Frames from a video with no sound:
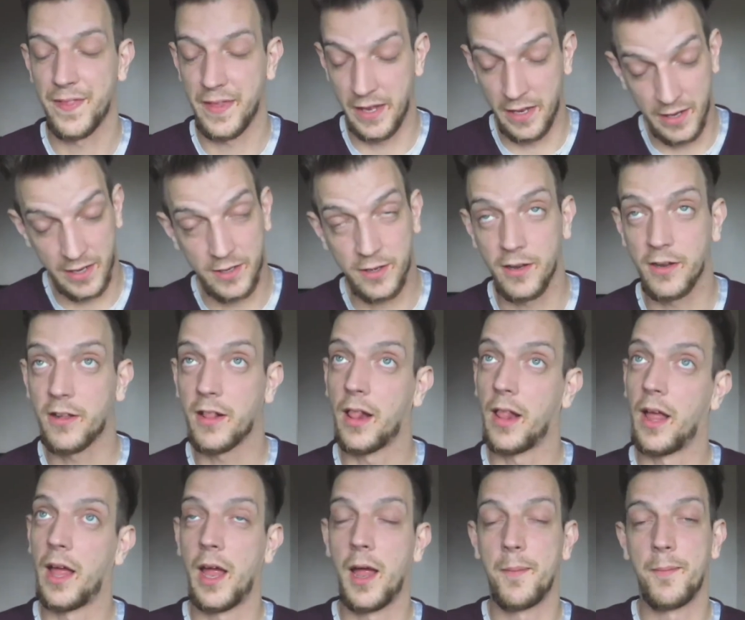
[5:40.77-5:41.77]
then you had to
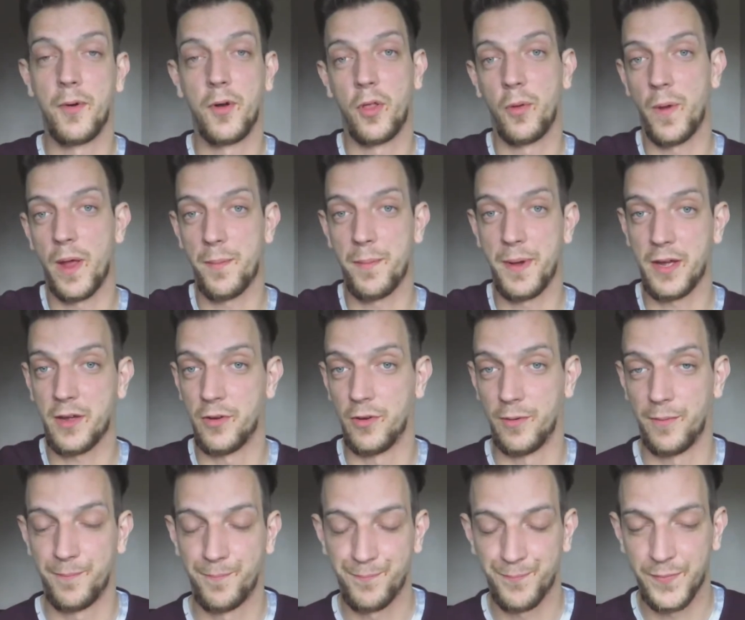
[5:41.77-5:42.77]
climb all the way back
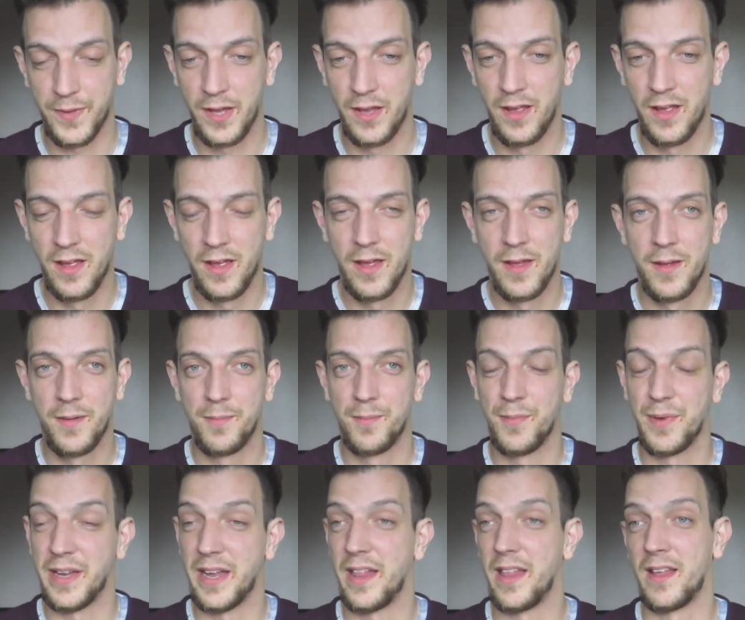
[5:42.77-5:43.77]
up.
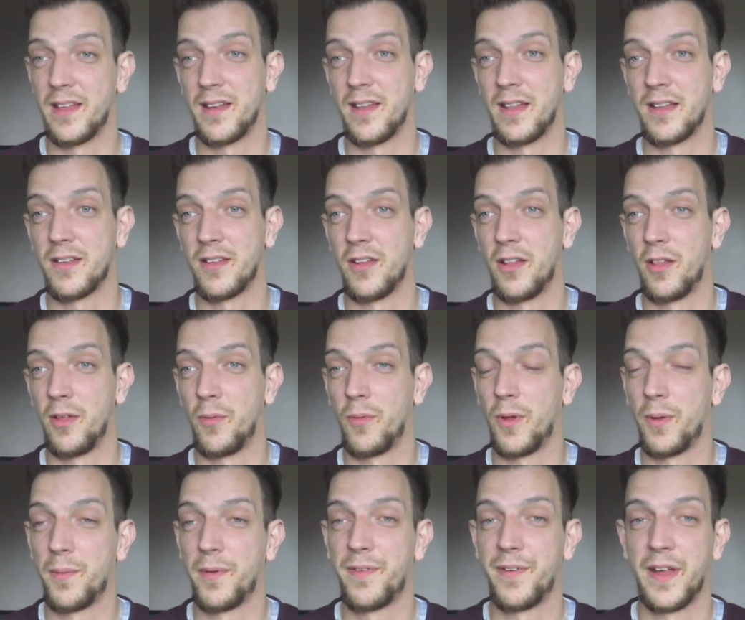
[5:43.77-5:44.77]
Yeah, that's another
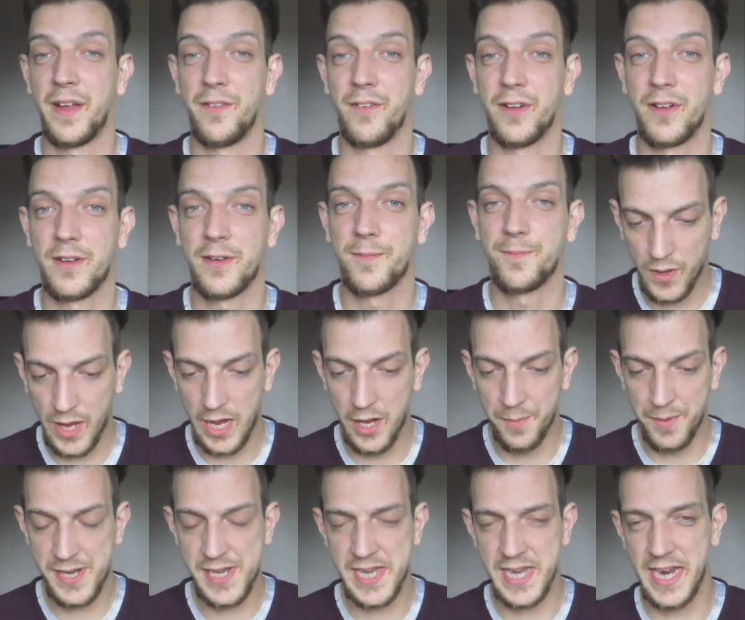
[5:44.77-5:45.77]
one of my favourites. Okay,
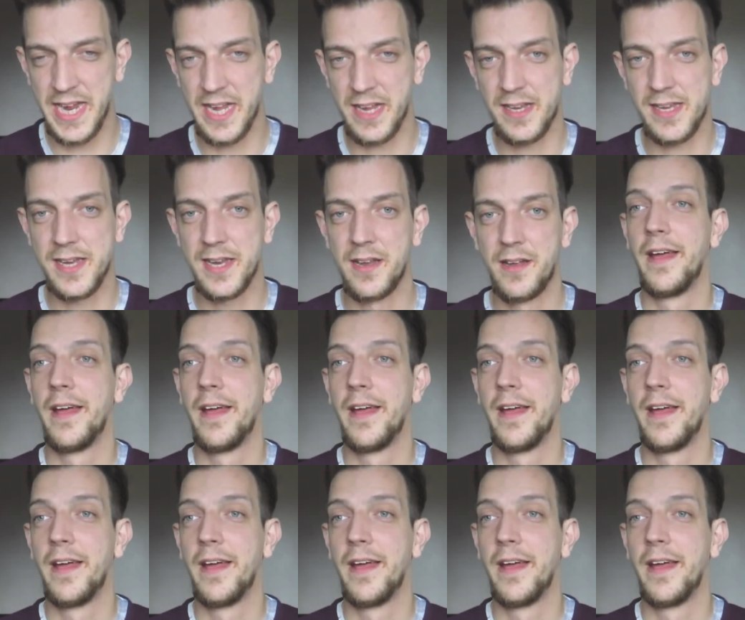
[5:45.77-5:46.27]
number 6.